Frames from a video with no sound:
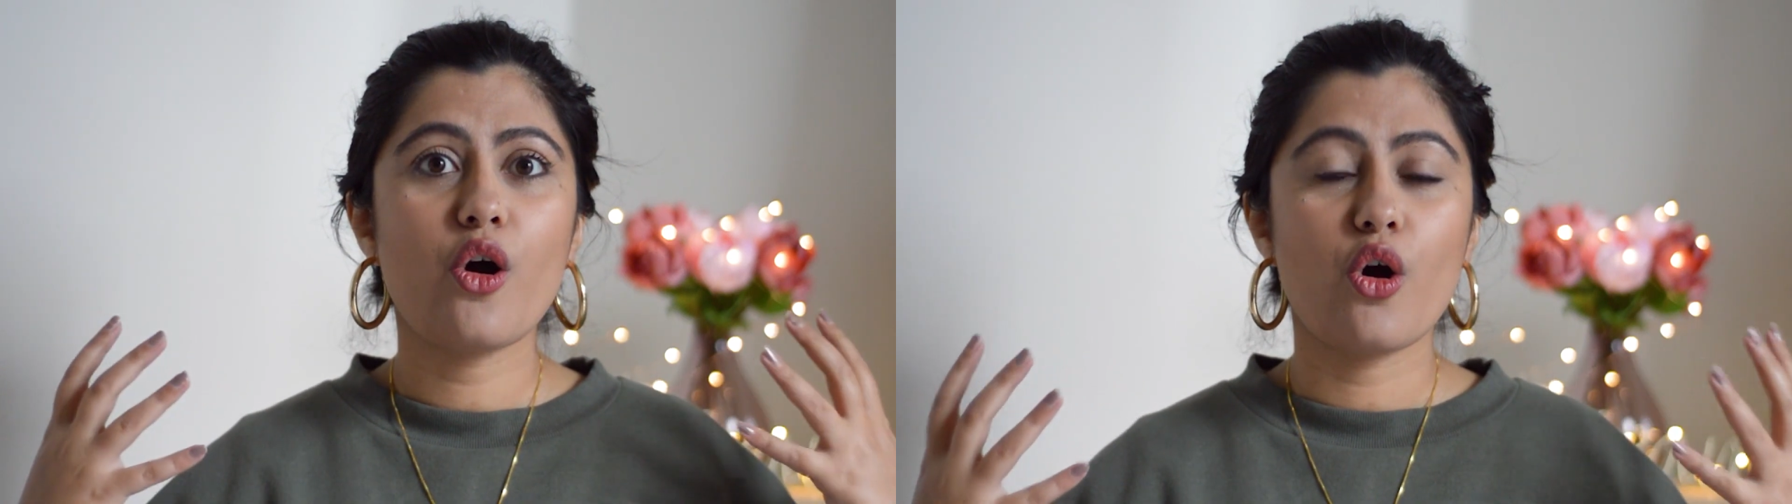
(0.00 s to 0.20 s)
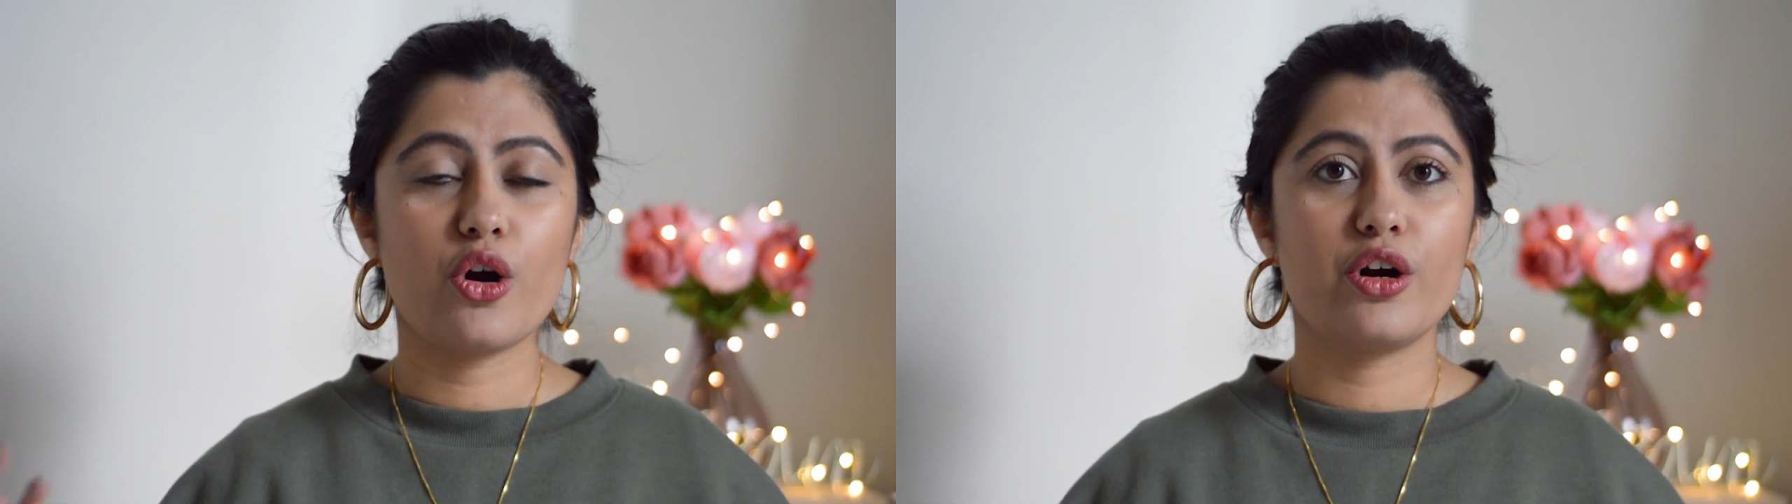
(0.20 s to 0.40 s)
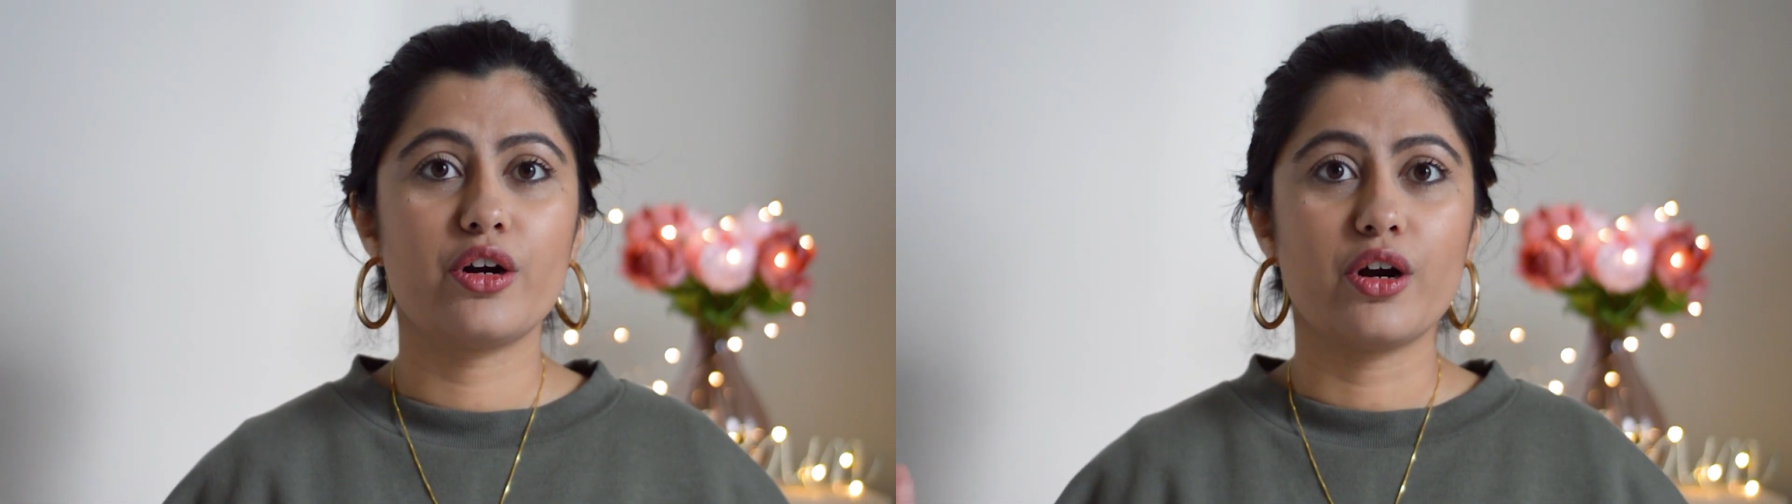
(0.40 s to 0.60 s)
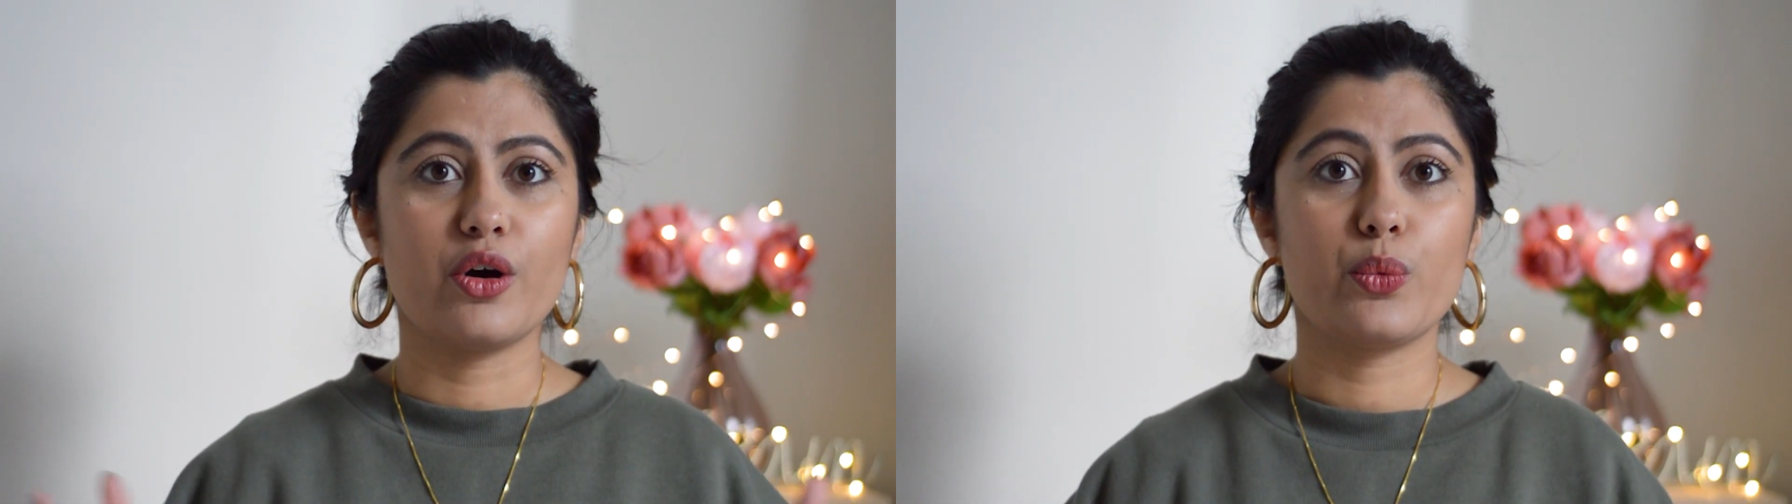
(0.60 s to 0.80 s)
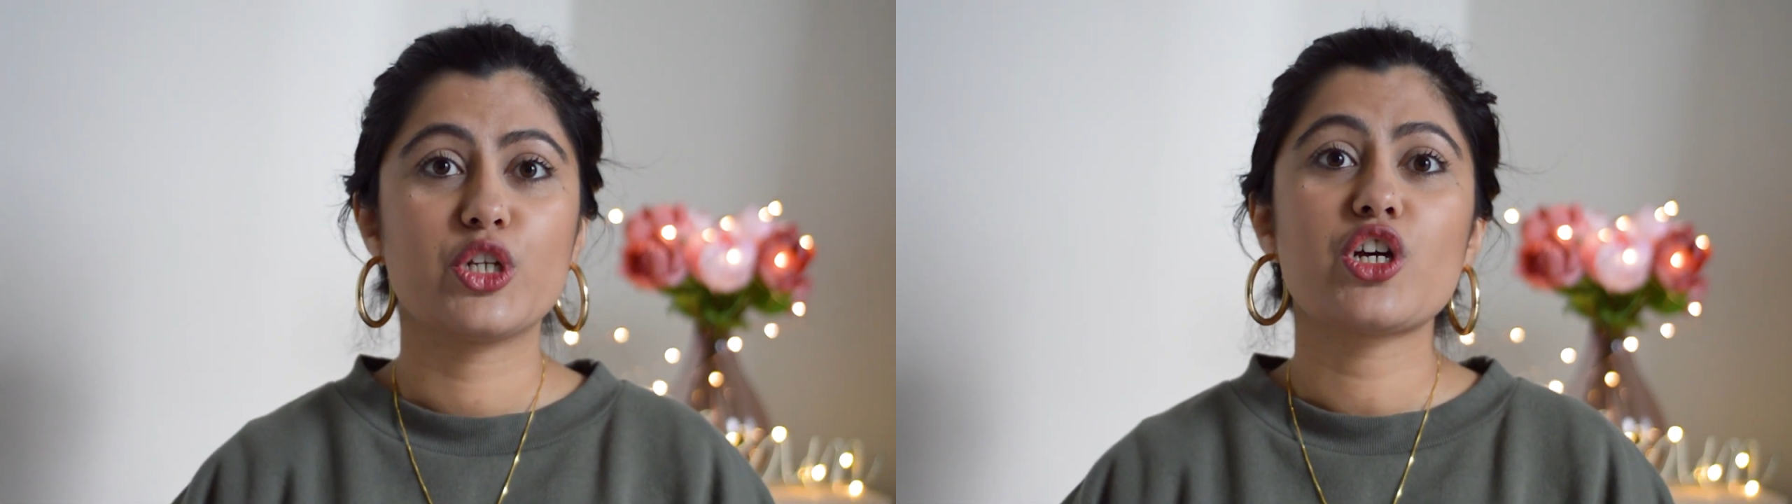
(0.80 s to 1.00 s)

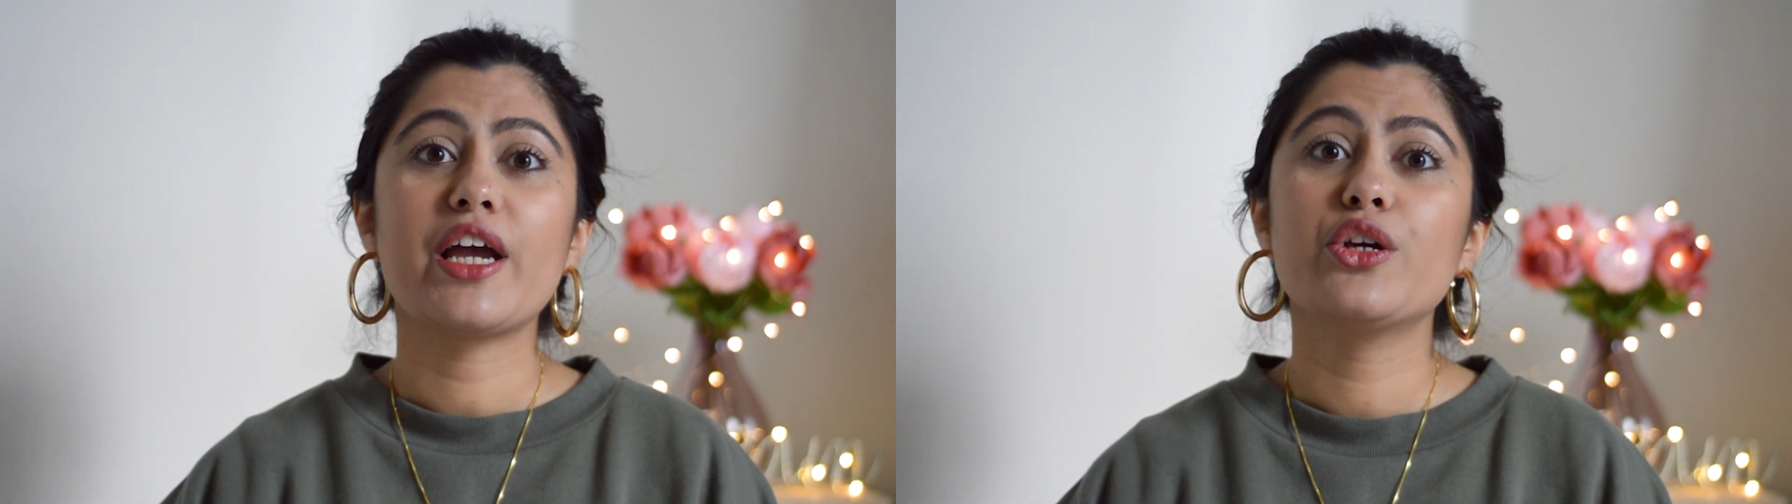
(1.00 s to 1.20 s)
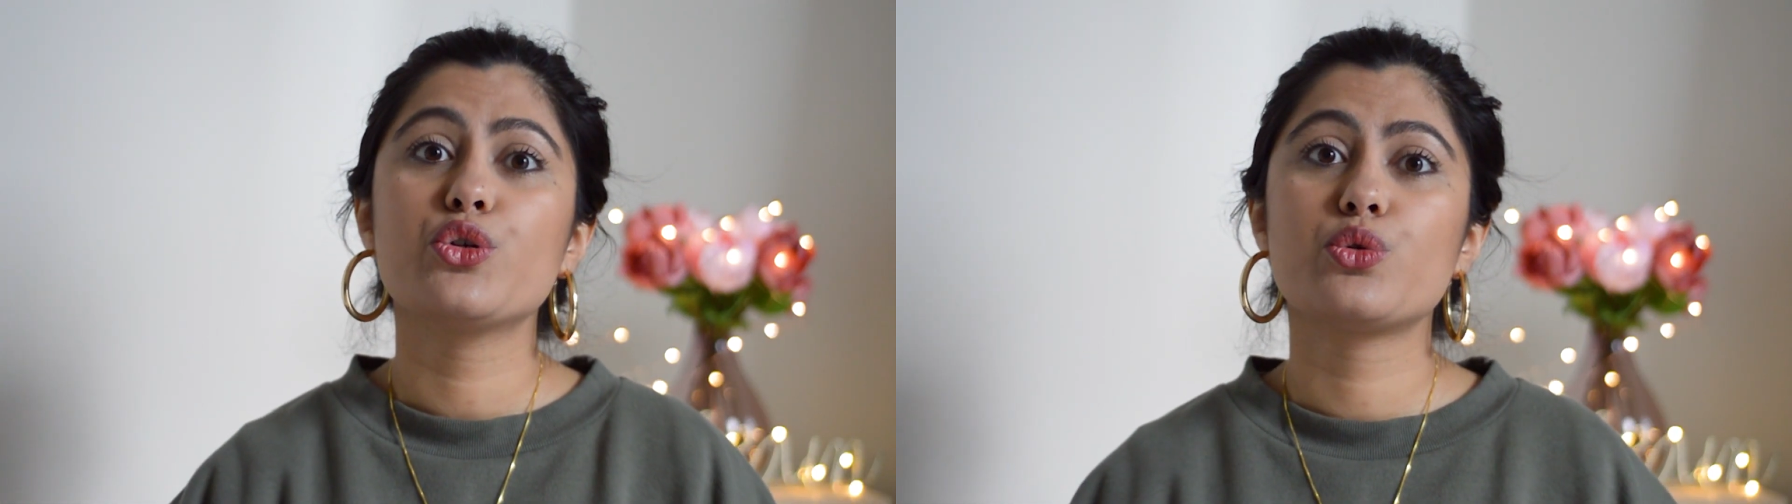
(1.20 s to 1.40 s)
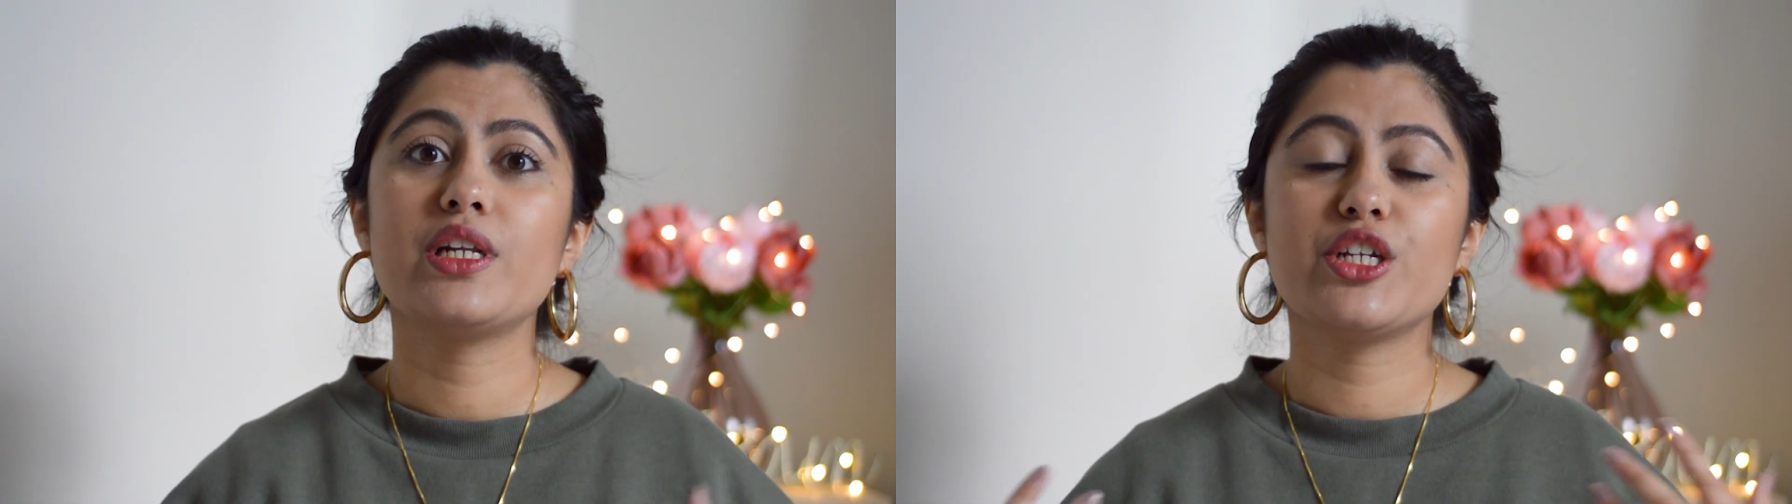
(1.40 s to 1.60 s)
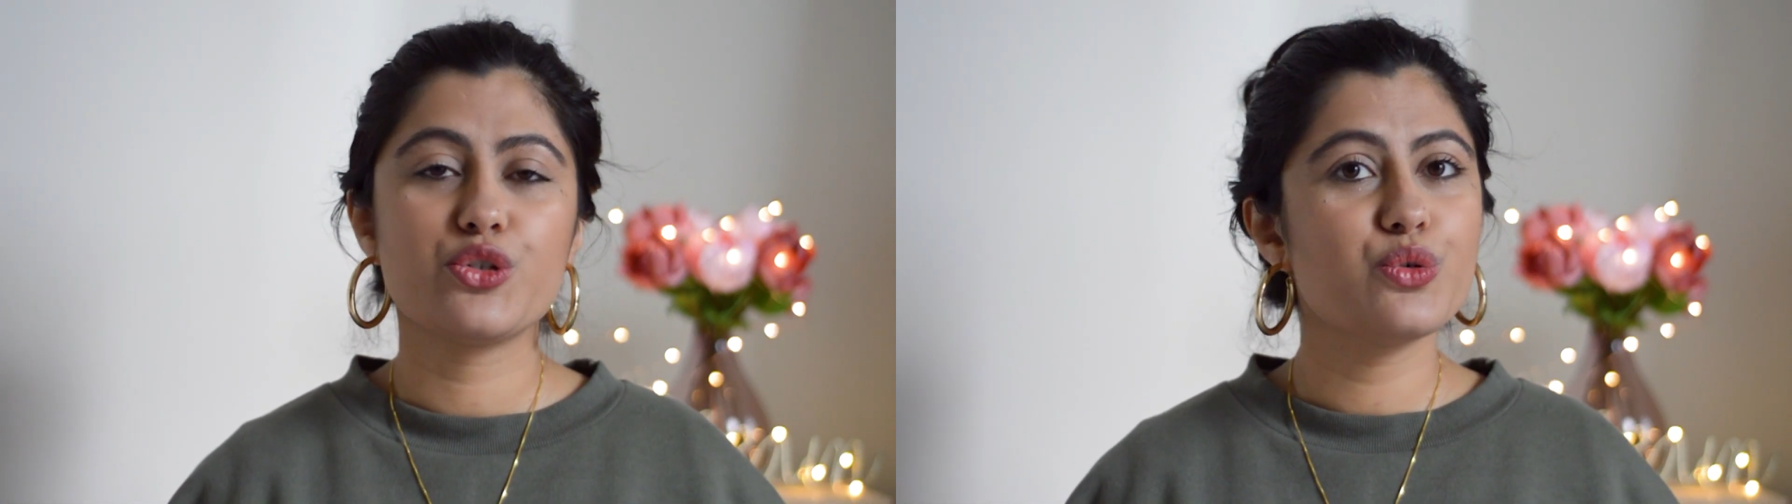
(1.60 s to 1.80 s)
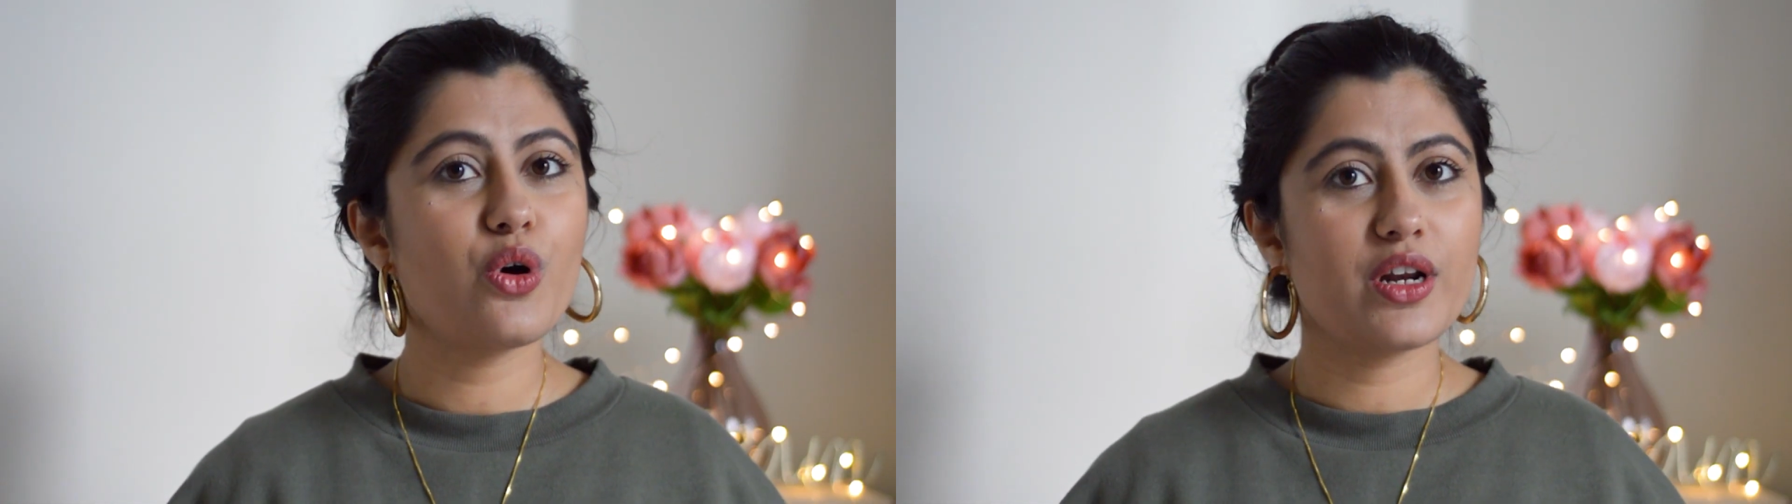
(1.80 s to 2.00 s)
or which I usually
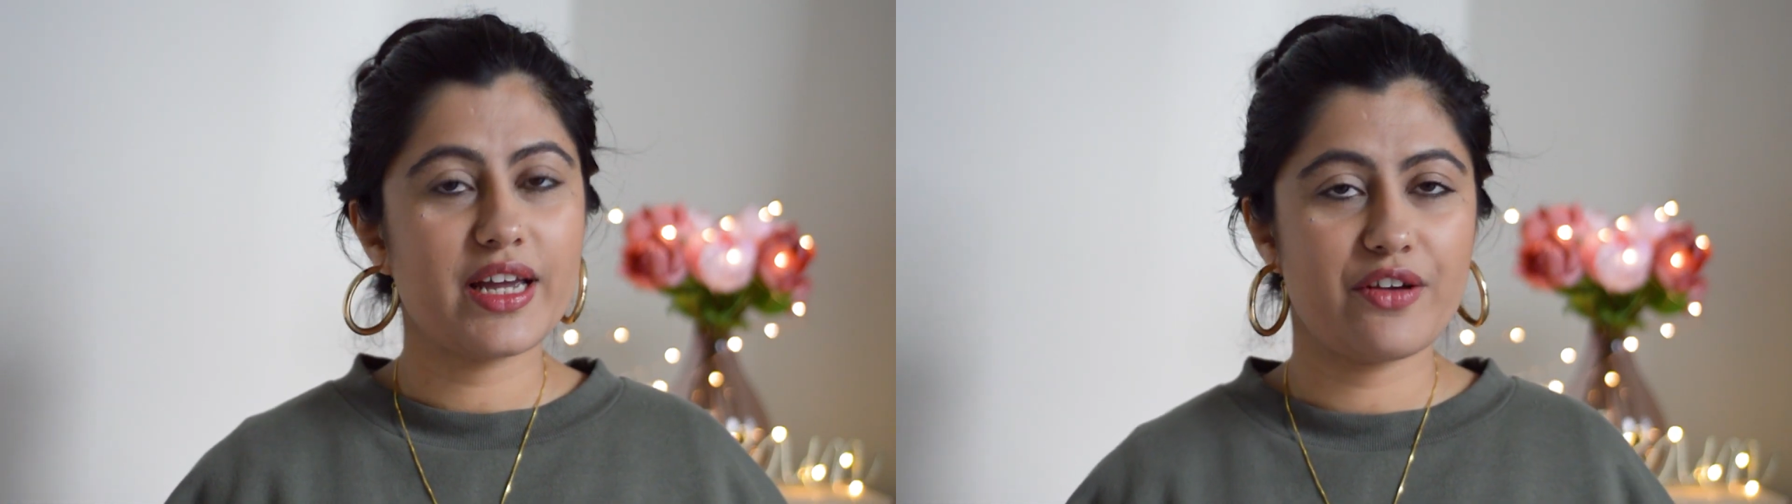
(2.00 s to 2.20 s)
do on an